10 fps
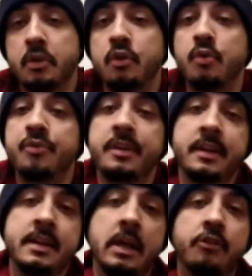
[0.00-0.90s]
losing
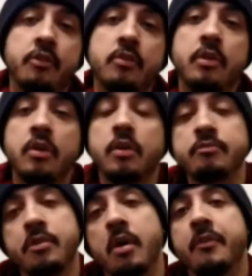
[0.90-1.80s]
connection or you've got to
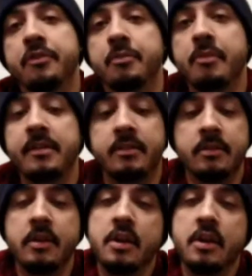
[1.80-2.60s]
run off for some reason,